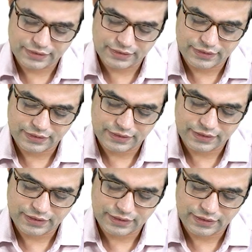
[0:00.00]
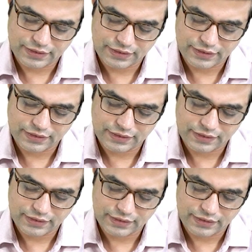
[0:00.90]

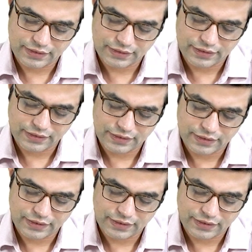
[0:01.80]
Nobody speaks.